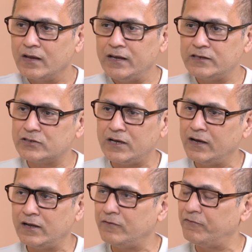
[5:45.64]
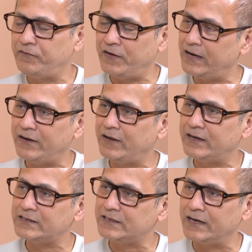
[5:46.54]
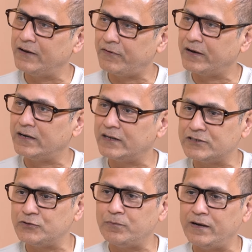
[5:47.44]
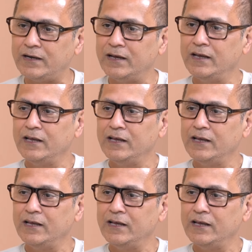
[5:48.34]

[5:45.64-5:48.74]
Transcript: is a very, very significant achievement.